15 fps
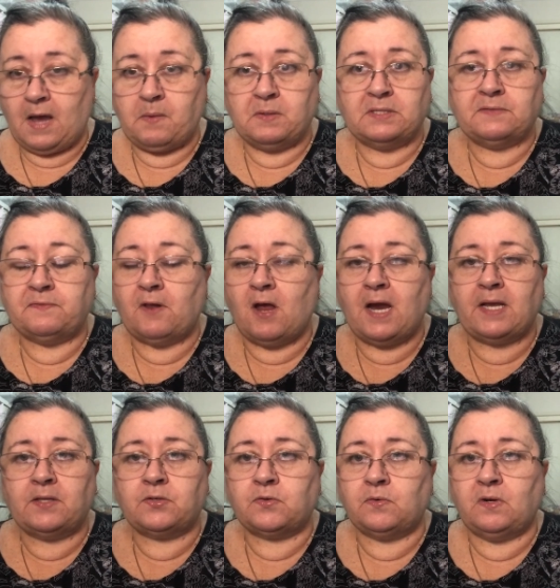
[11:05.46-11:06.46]
was
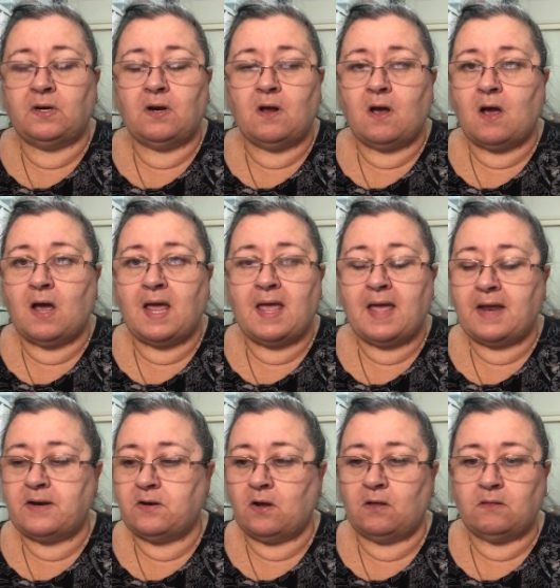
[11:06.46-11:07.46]
flying through it. I
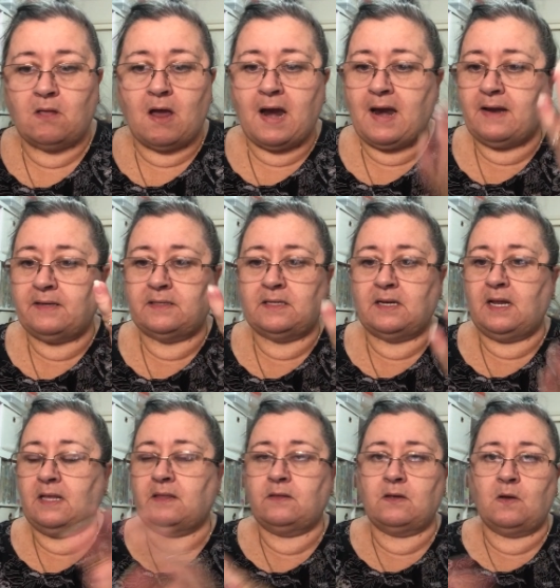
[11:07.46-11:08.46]
had no light
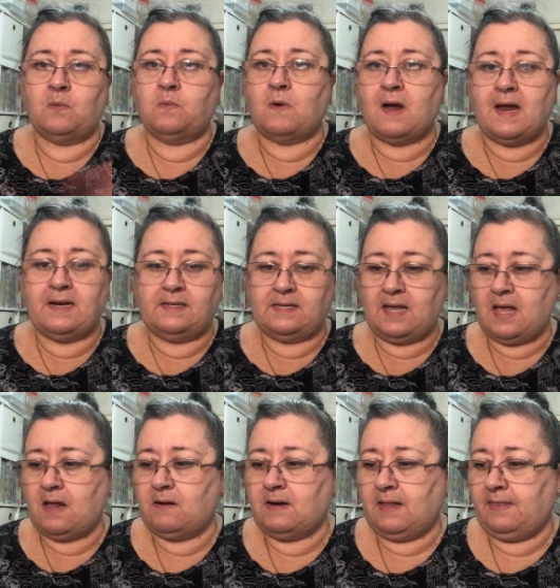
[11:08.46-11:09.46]
underneath, no white
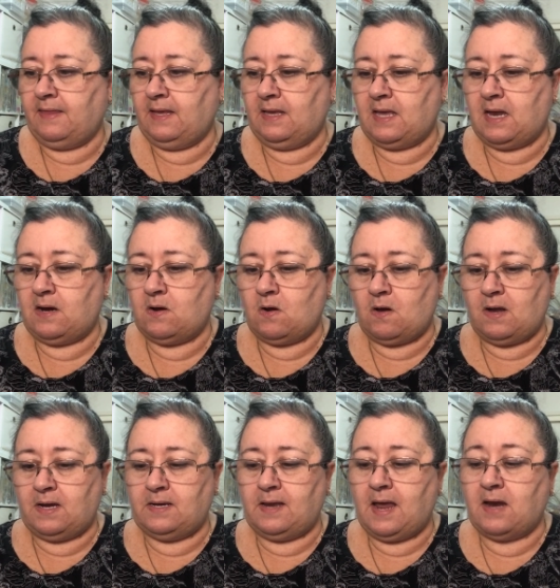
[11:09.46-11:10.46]
towel, nothing, and
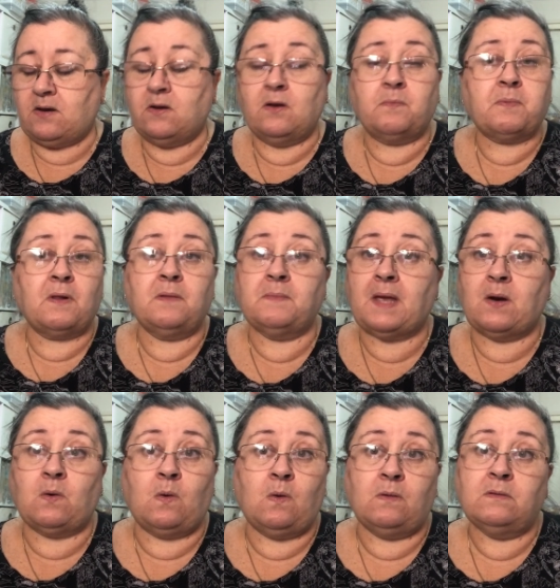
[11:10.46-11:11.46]
I had no problem
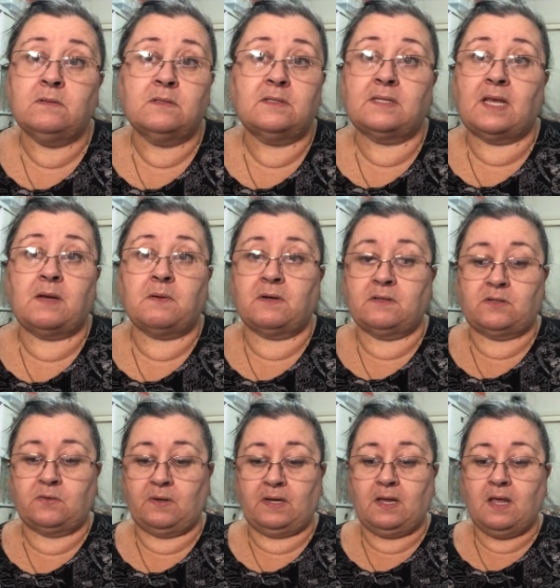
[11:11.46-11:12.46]
at all seeing what I was
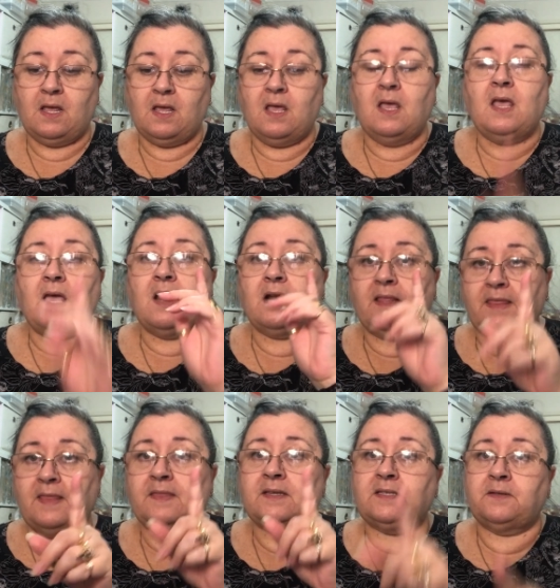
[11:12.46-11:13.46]
doing. And I
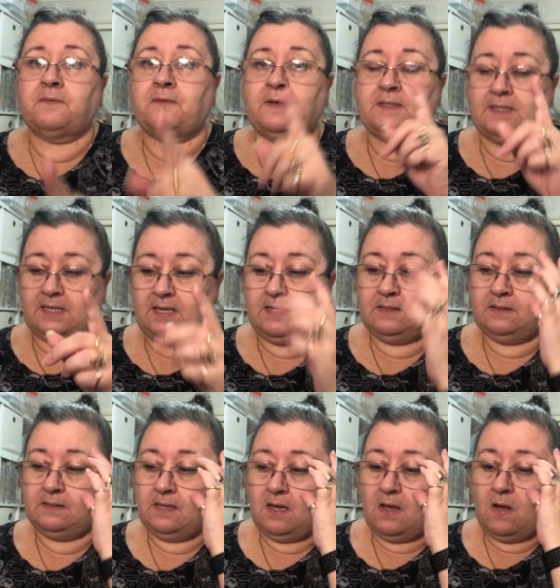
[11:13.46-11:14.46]
think the difference
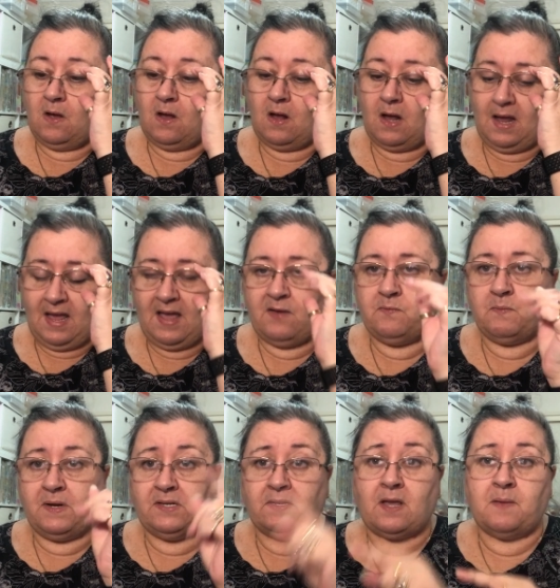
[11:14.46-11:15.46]
is I have
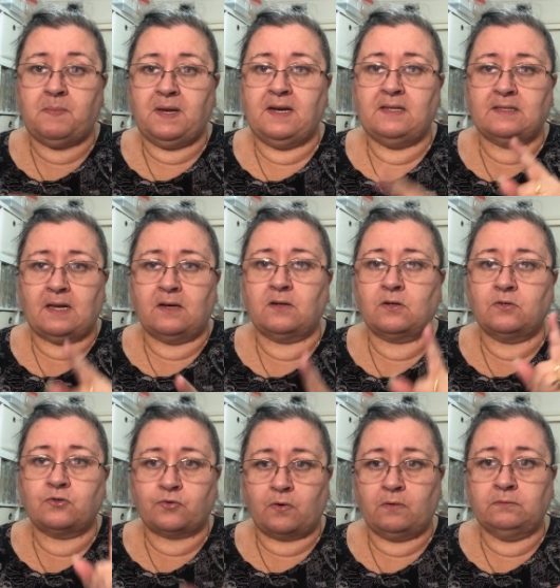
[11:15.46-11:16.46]
my diabetes under
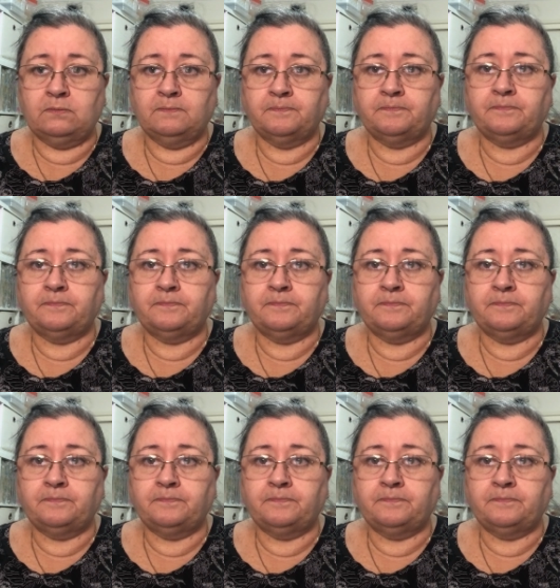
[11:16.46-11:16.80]
control